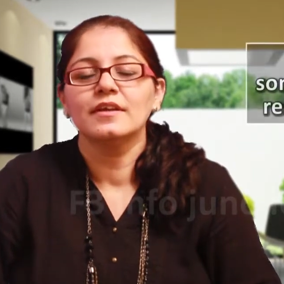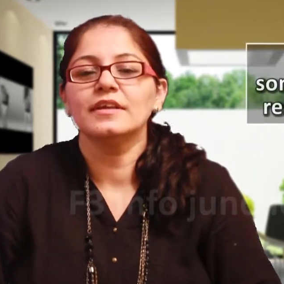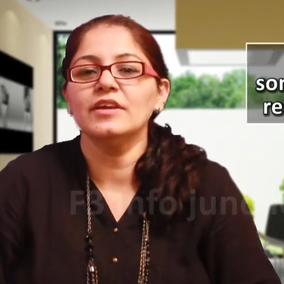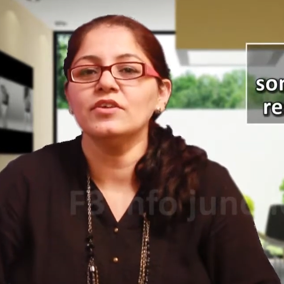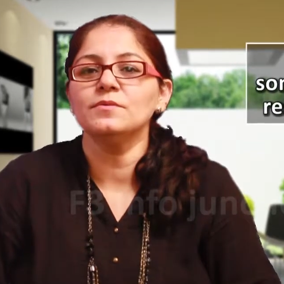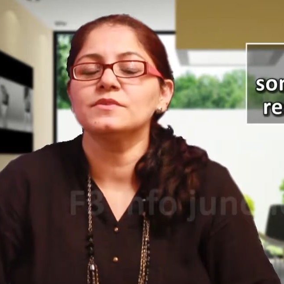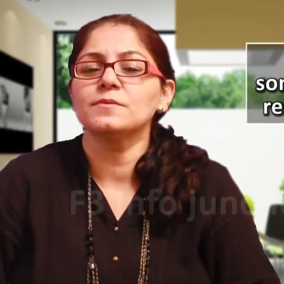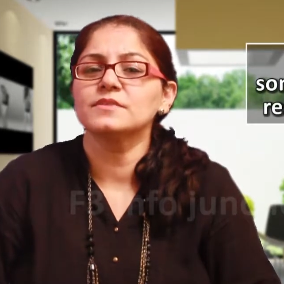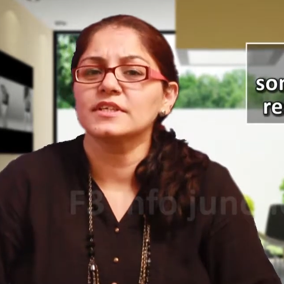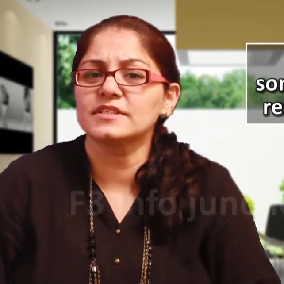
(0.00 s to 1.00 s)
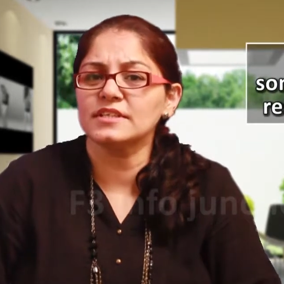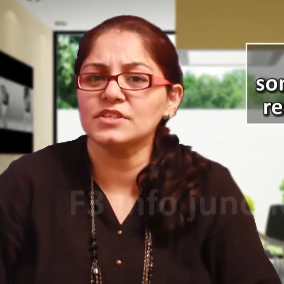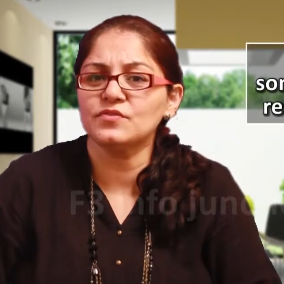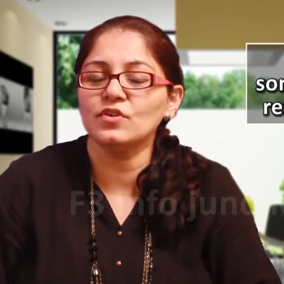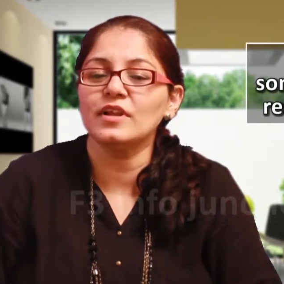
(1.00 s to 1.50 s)
Give him some
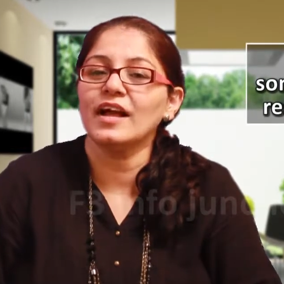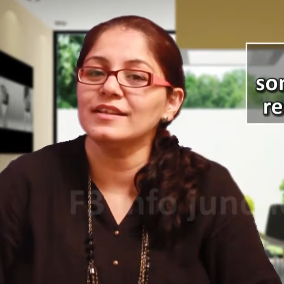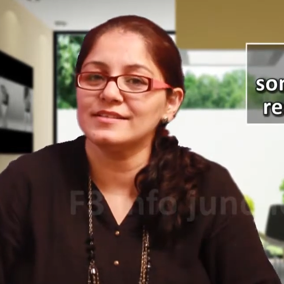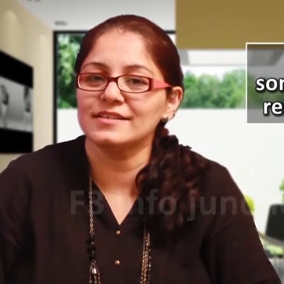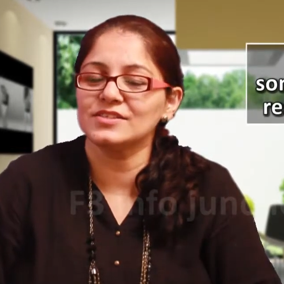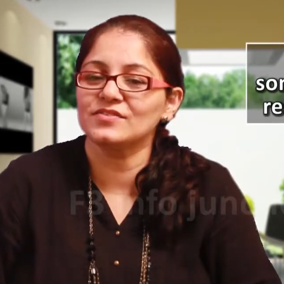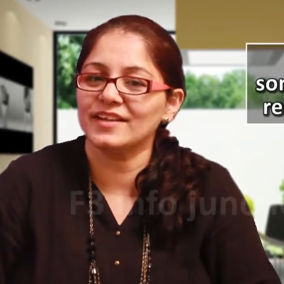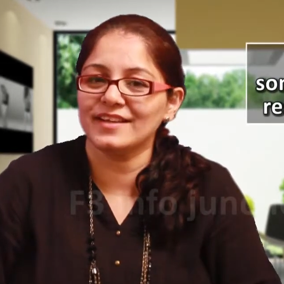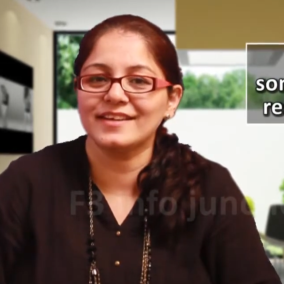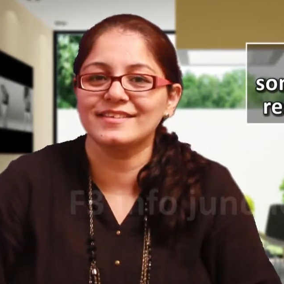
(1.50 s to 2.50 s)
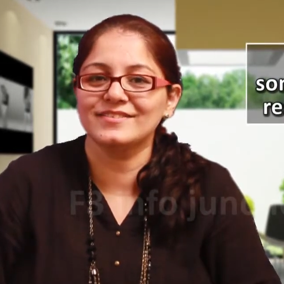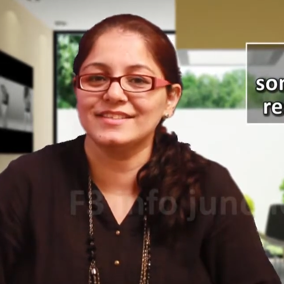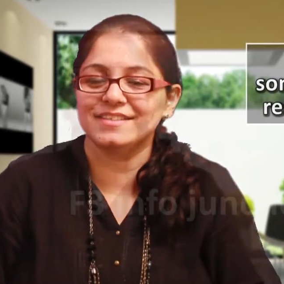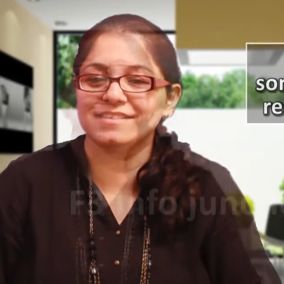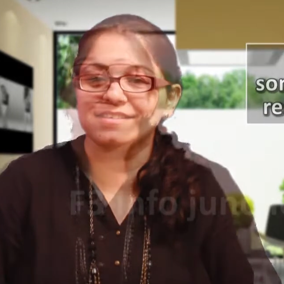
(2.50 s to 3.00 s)
successful and satisfying
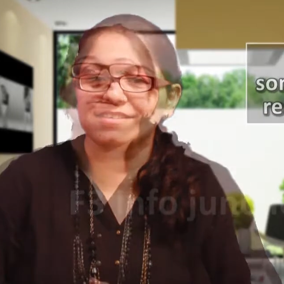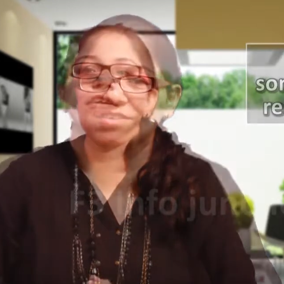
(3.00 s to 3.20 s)
activities.